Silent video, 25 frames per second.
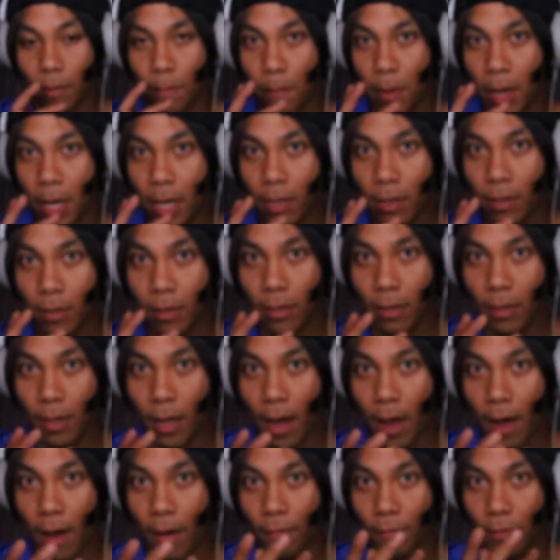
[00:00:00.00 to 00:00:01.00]
men
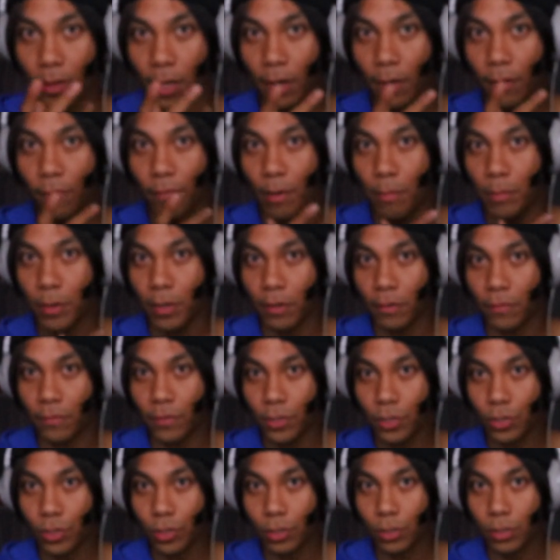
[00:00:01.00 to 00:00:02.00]
that have like feminine
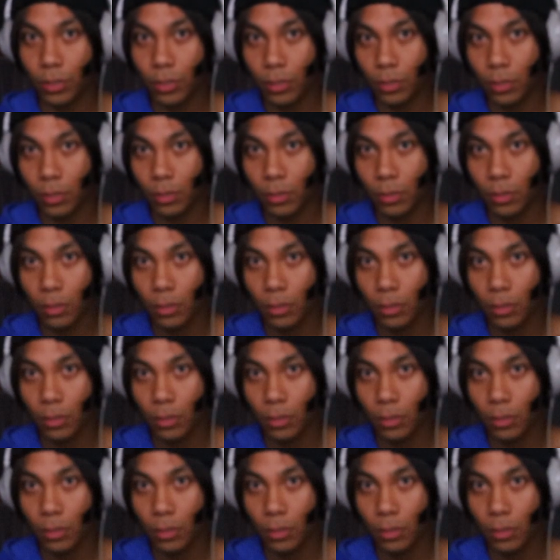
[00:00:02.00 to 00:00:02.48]
features,